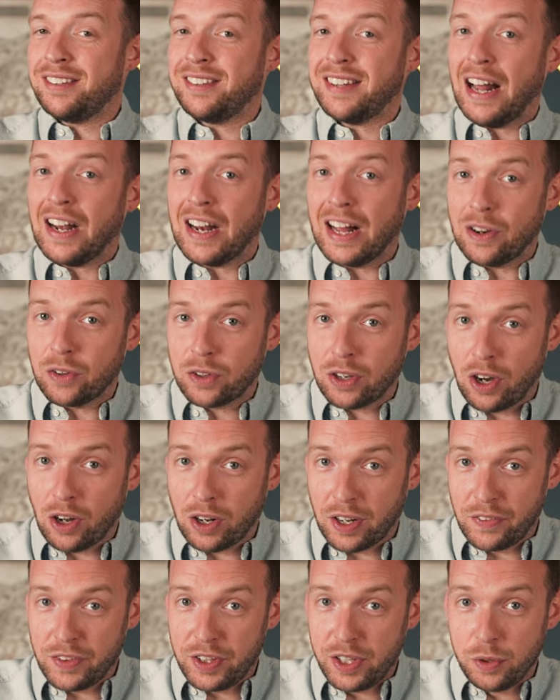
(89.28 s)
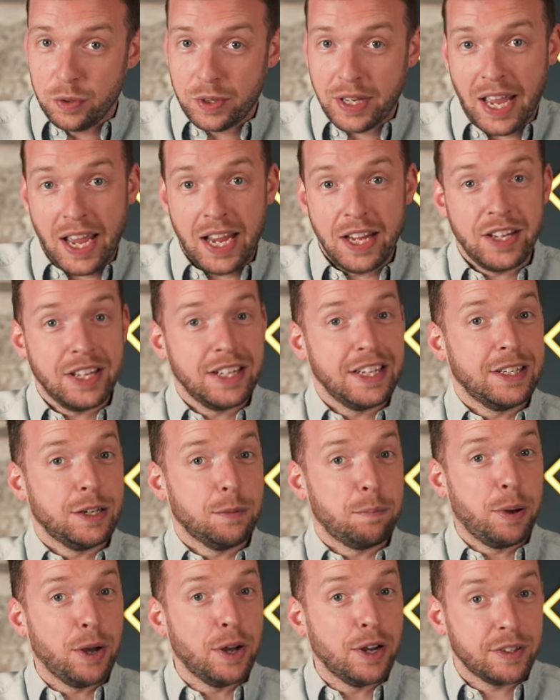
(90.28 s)
sell alcohol in the UK, you need
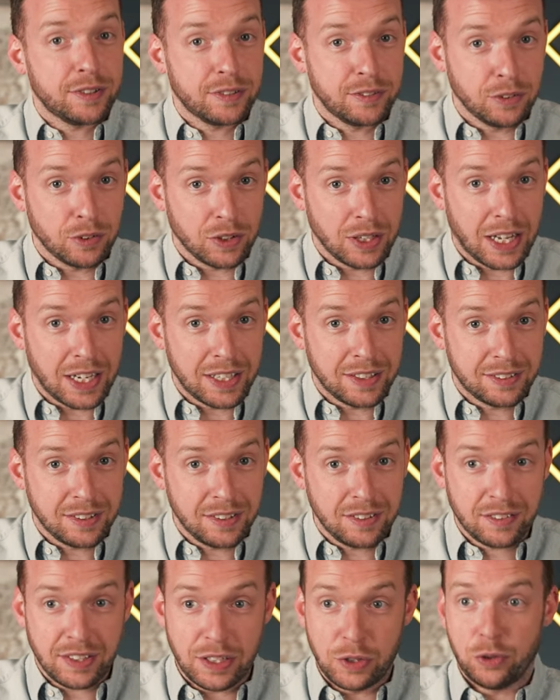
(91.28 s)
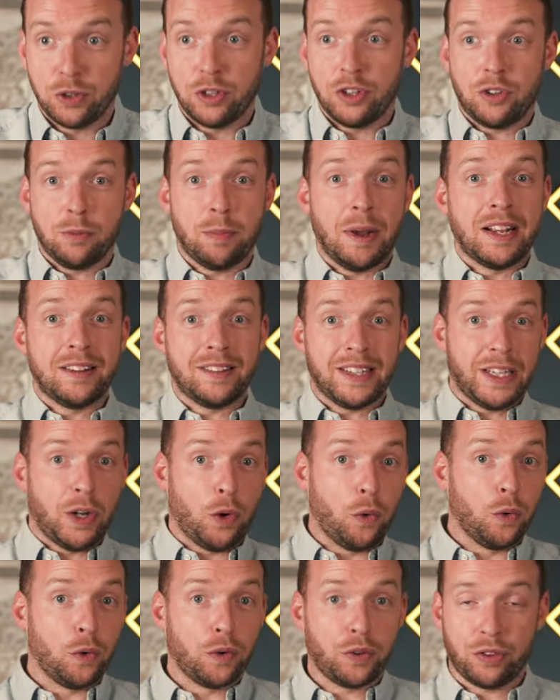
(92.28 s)
a personal license in order to basically
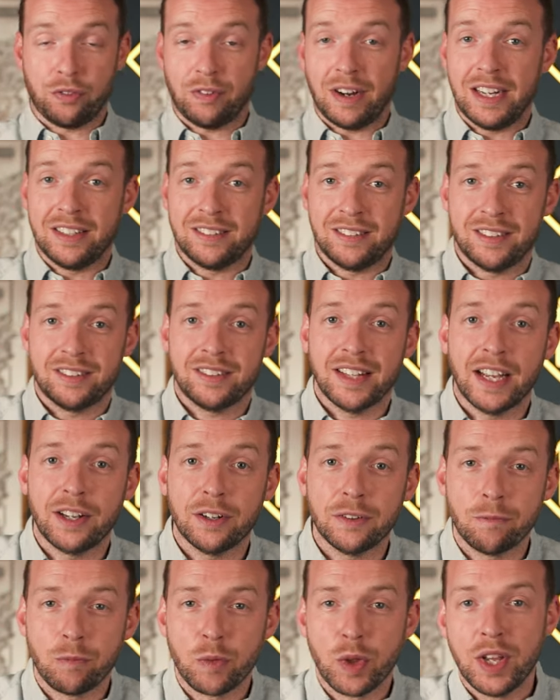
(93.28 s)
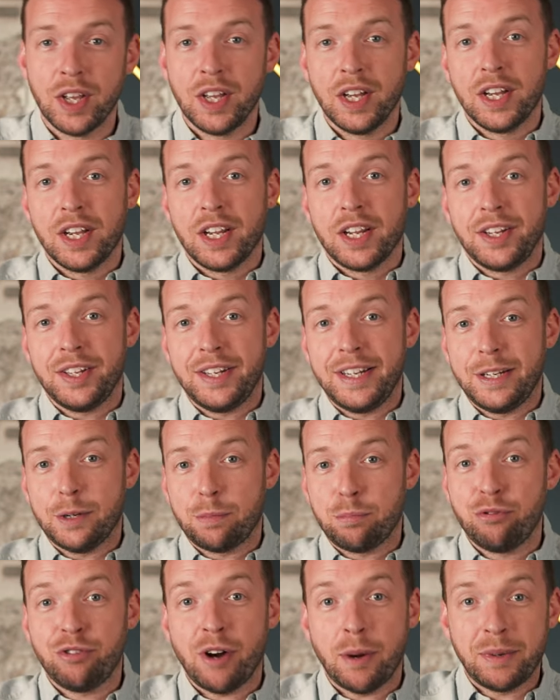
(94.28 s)
authorize the sale. You need a
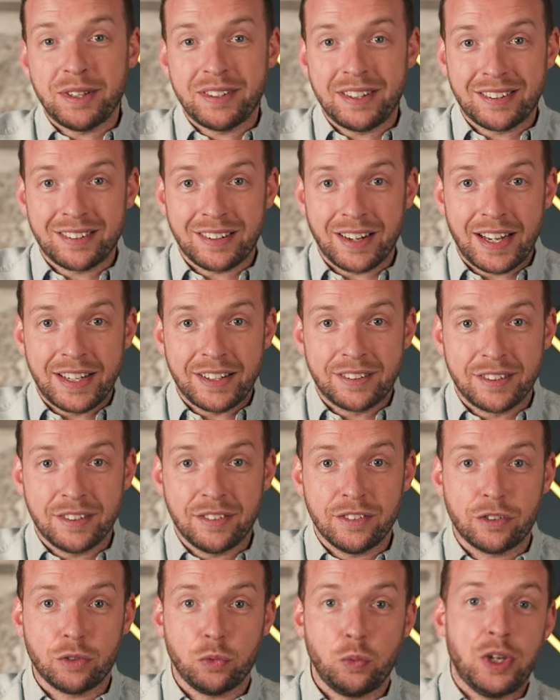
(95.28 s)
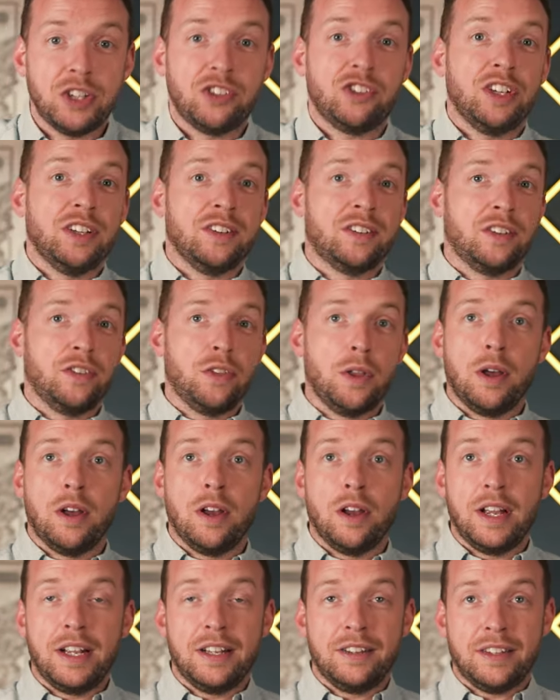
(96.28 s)
premises license, which is
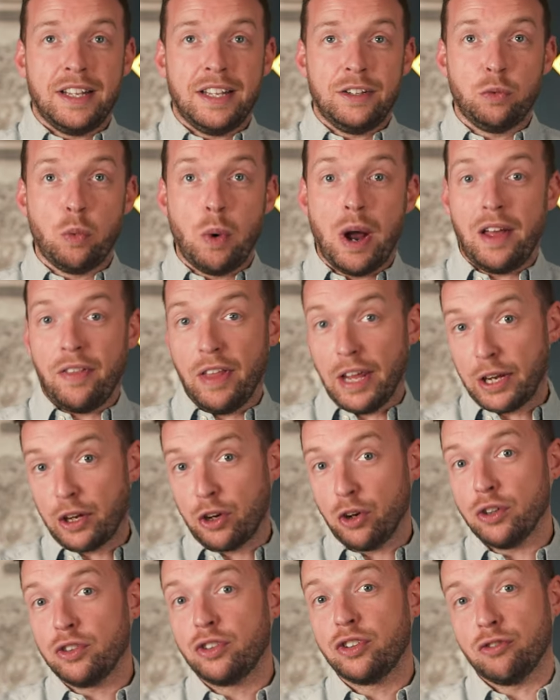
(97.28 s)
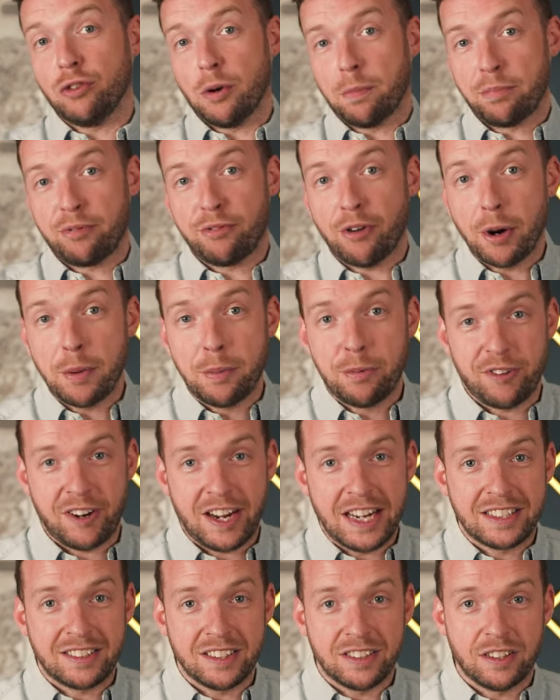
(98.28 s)
where the goods are
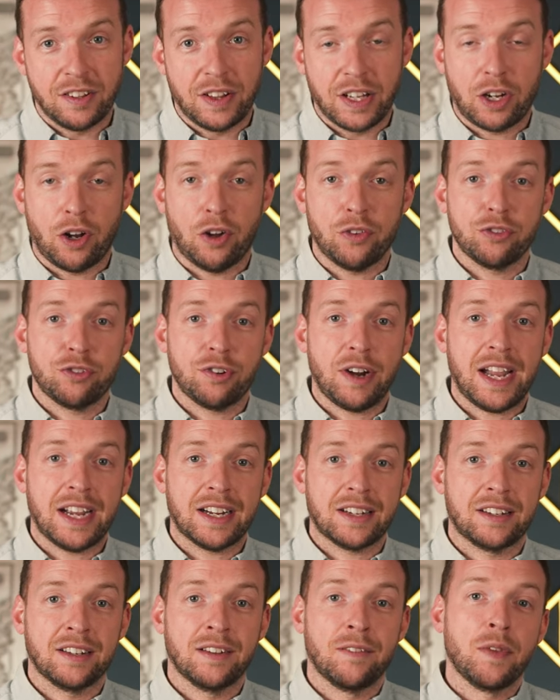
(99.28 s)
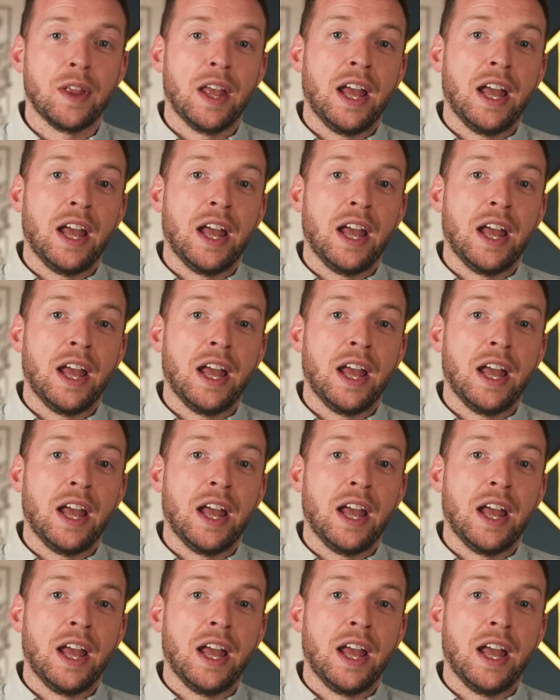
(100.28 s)
appropriated to the contract.